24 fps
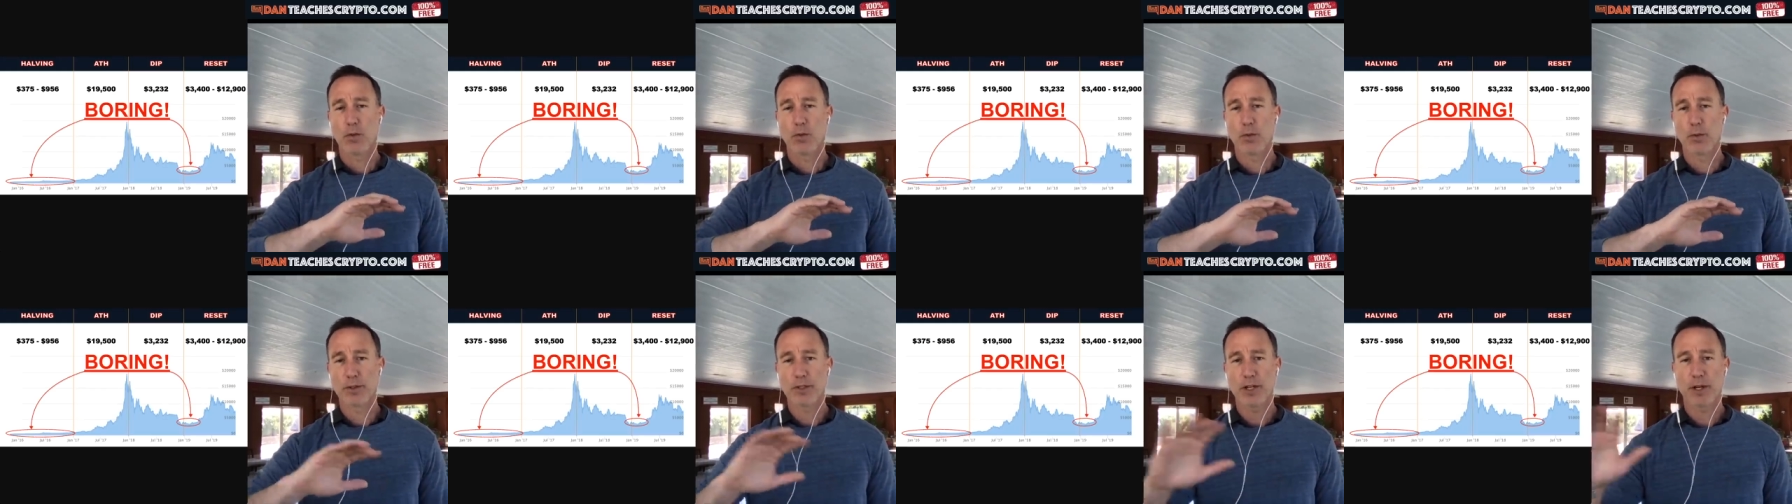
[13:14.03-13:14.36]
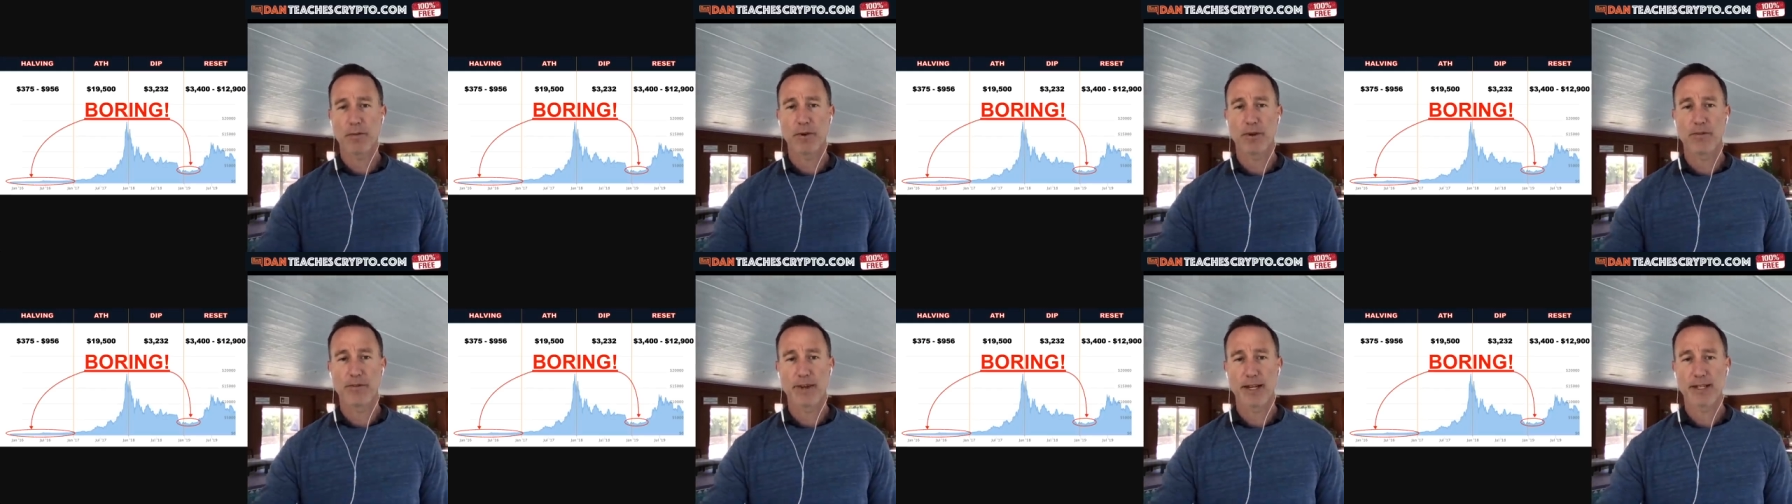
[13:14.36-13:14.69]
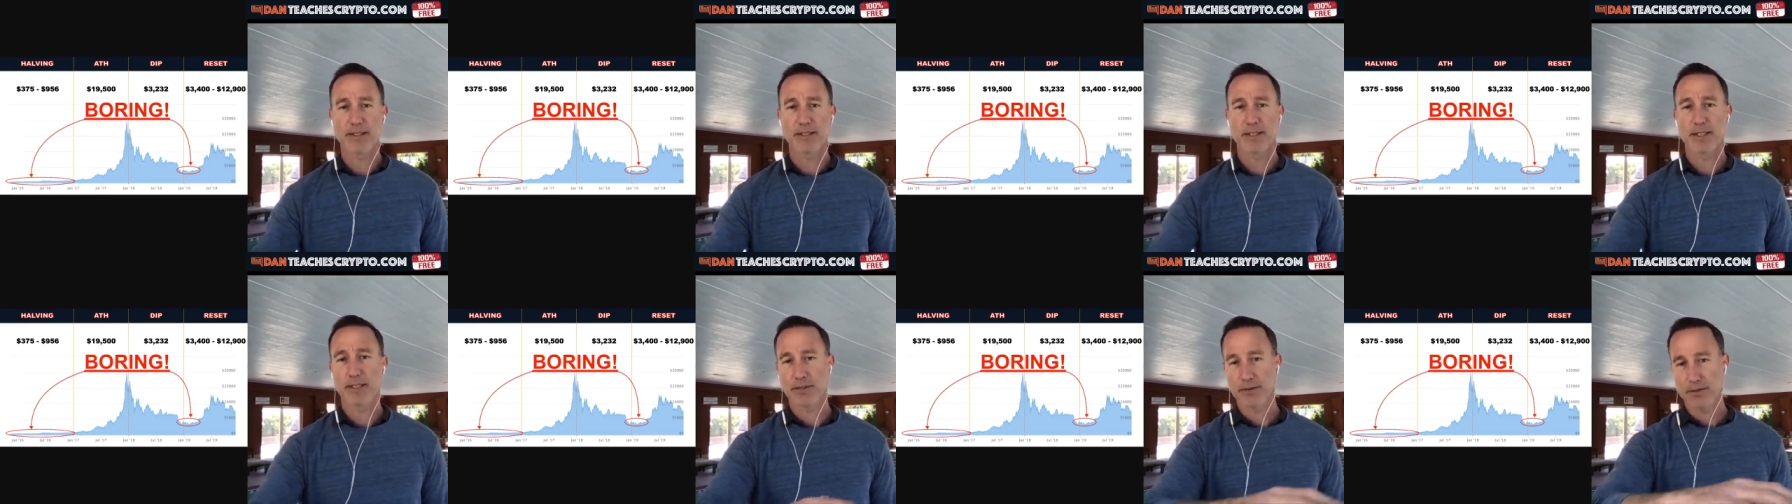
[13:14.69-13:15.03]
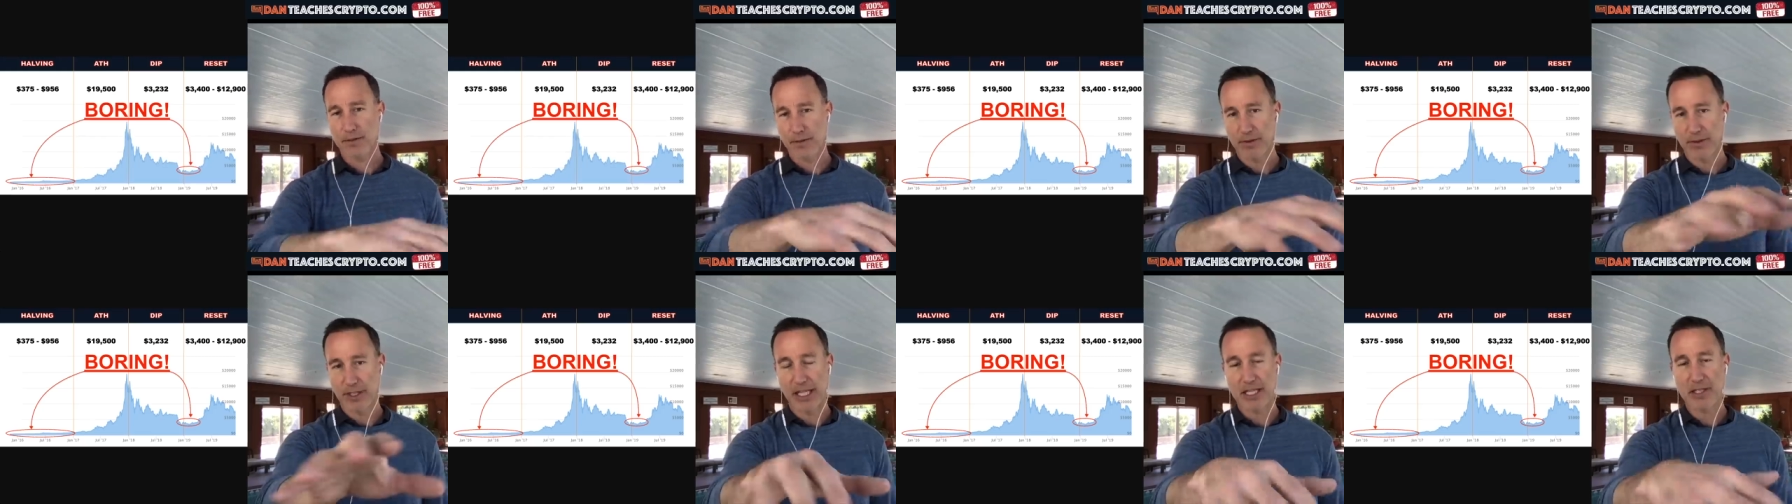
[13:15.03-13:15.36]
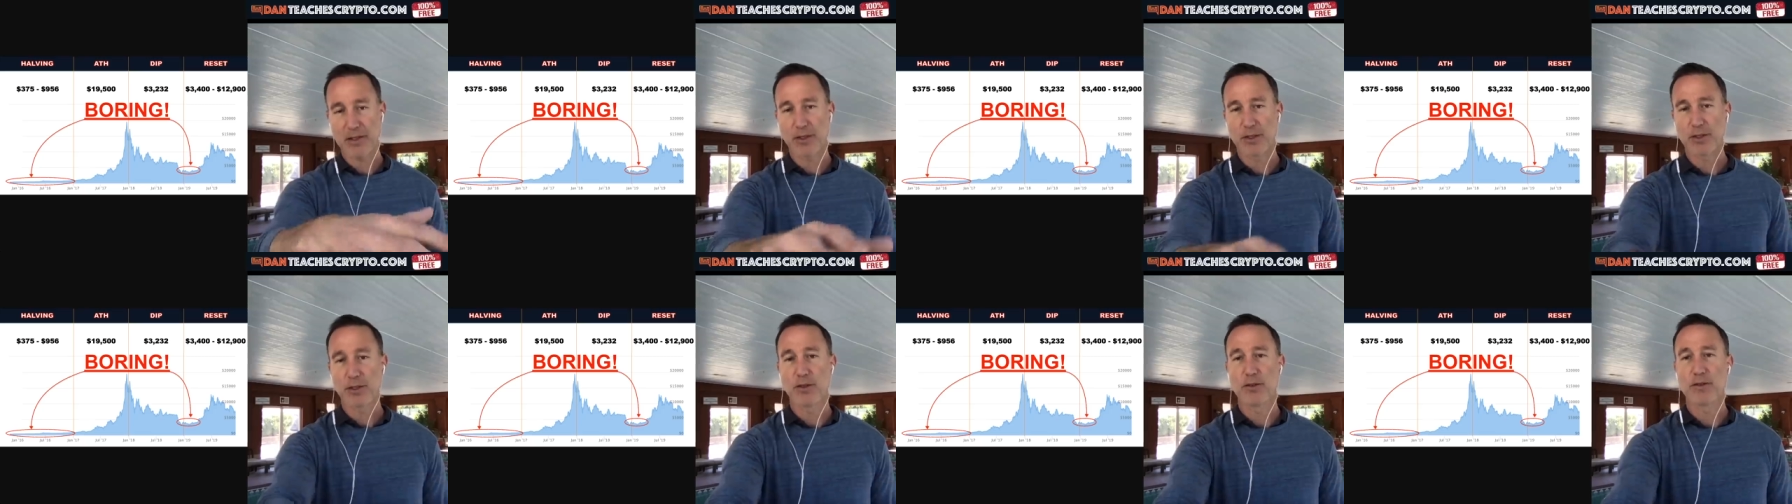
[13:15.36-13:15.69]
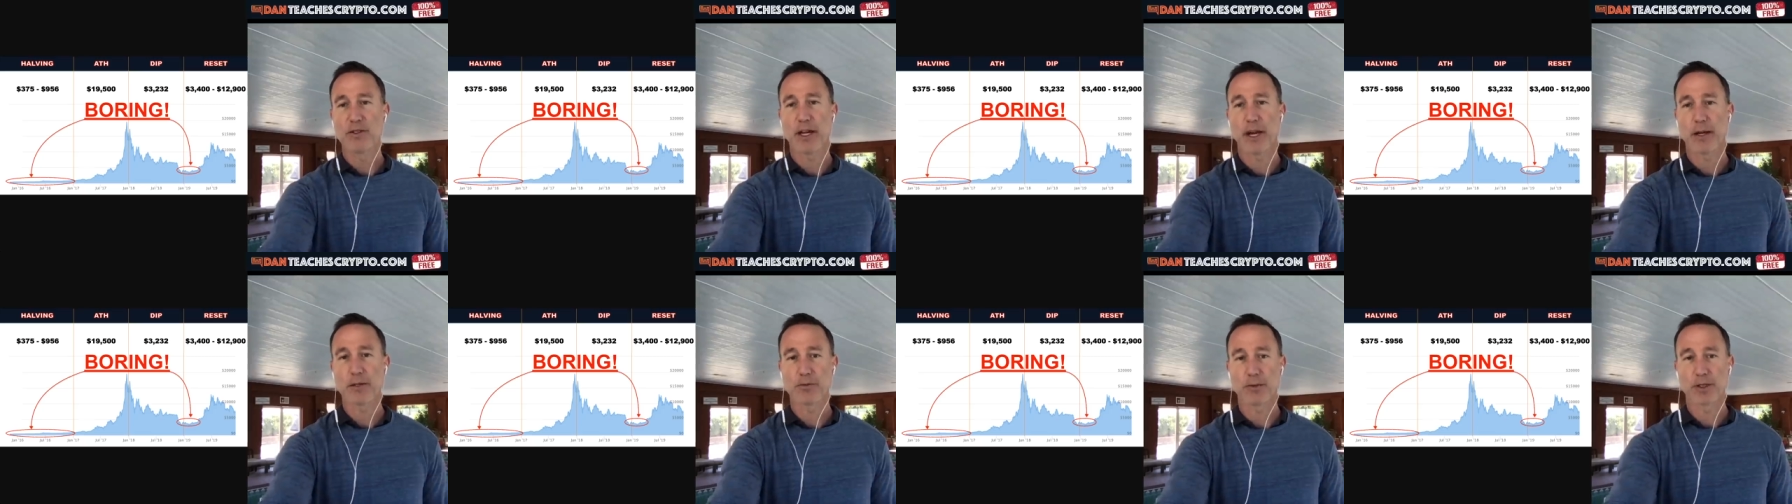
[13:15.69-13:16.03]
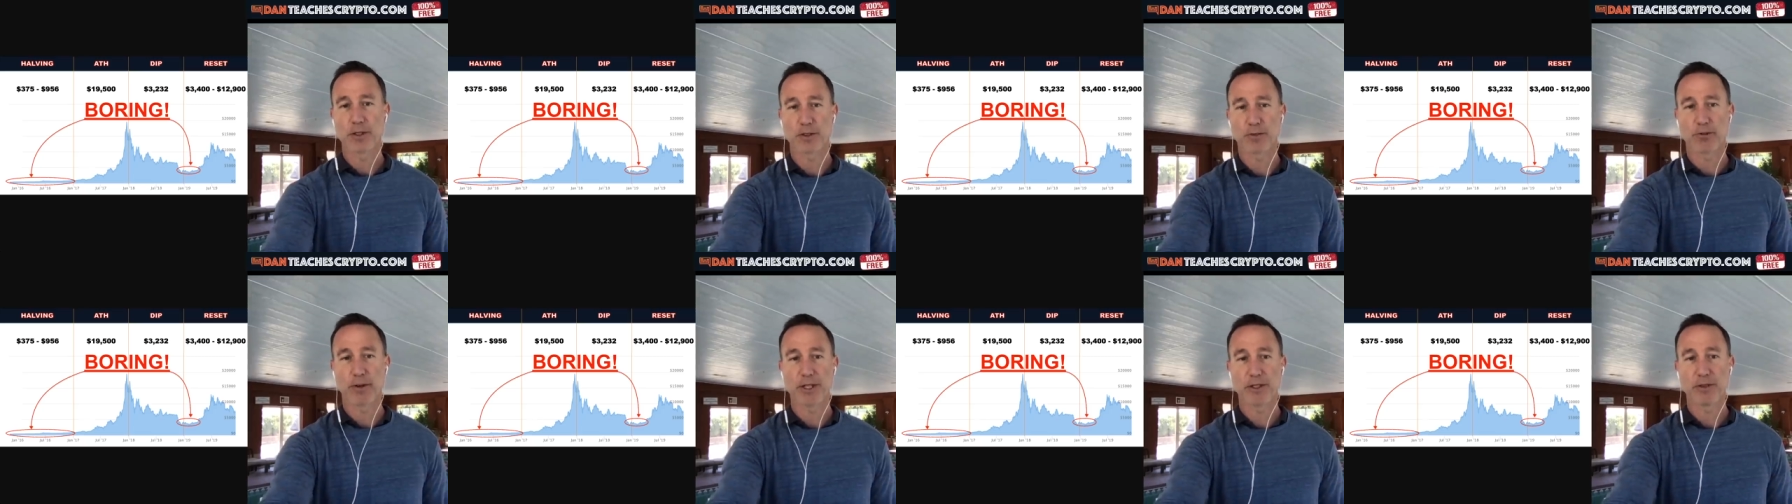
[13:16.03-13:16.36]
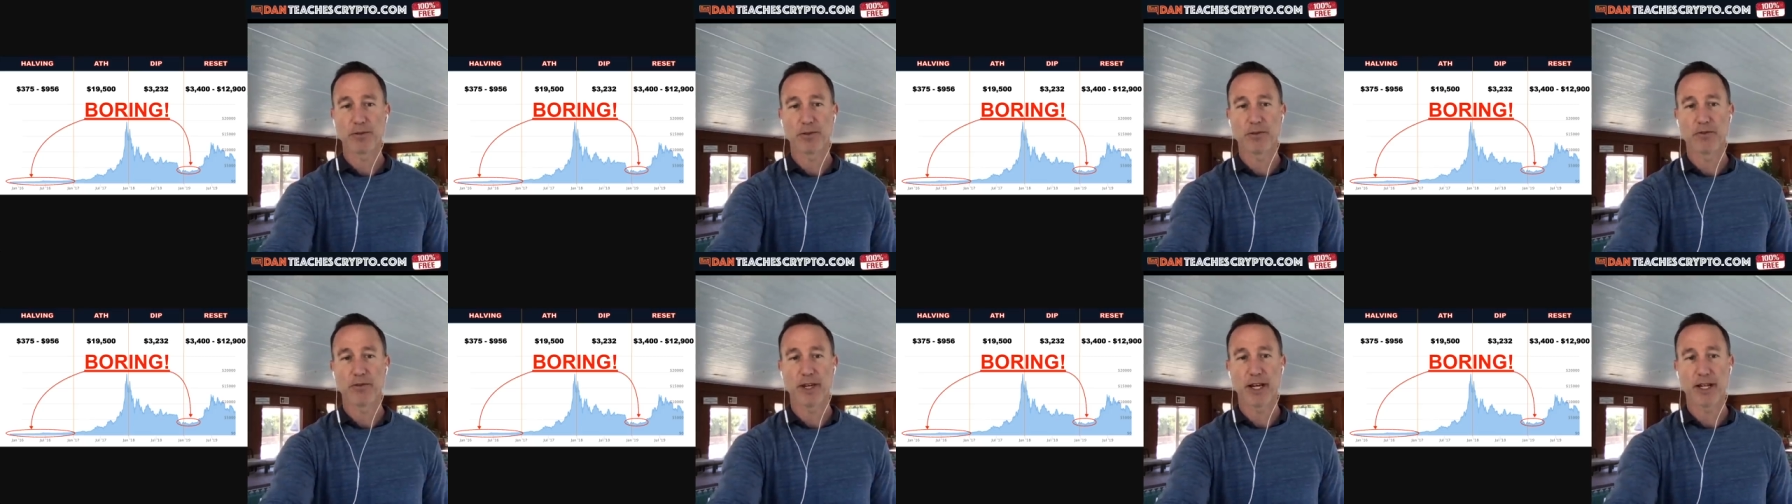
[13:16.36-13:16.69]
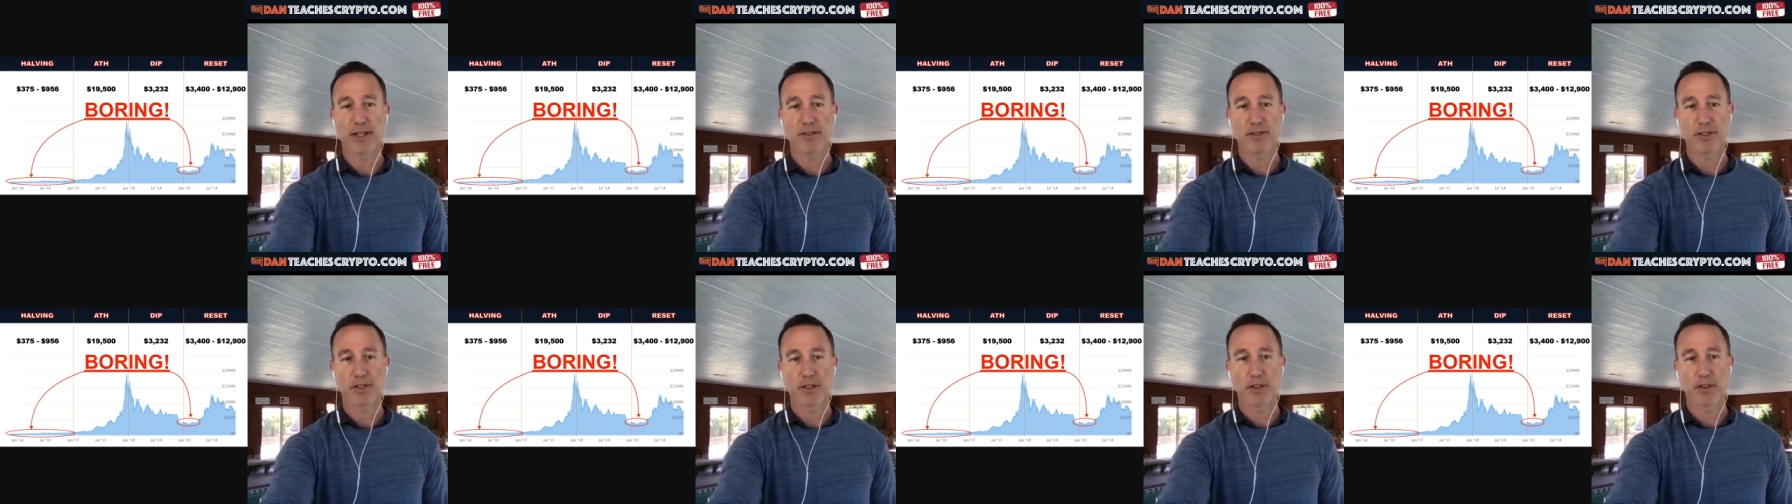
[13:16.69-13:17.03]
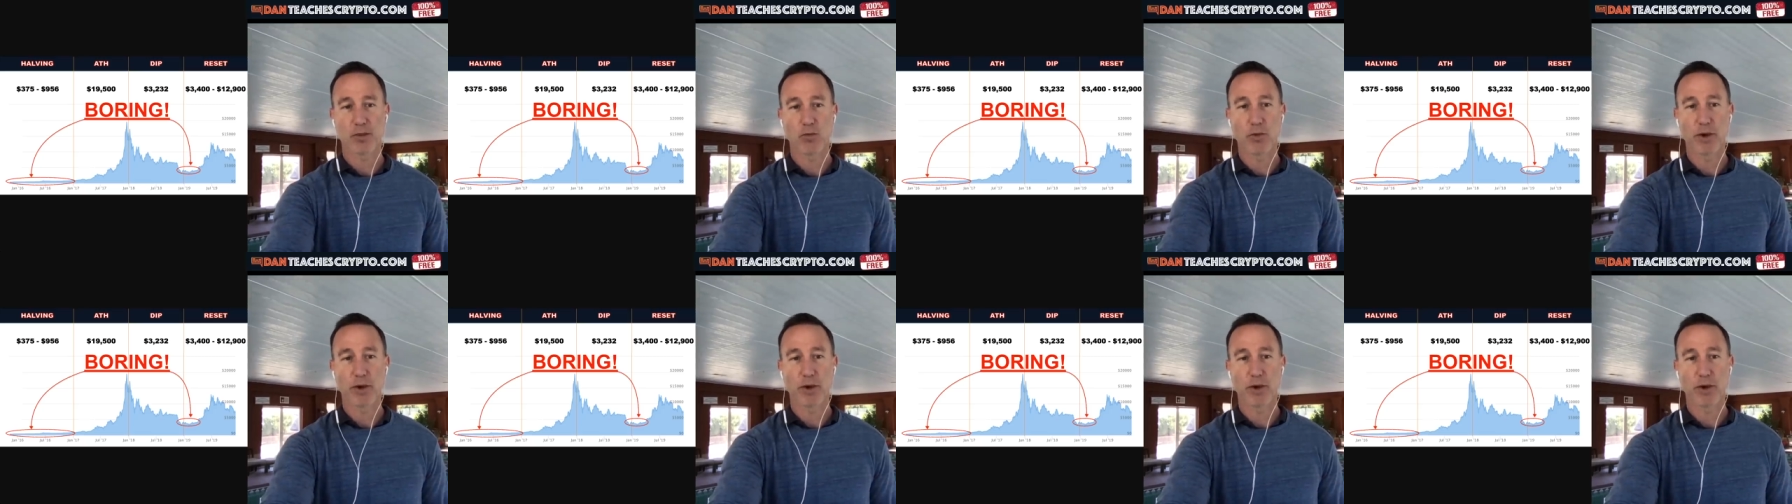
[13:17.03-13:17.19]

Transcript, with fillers: when we're talking about investing, these are the two times when it's great to invest.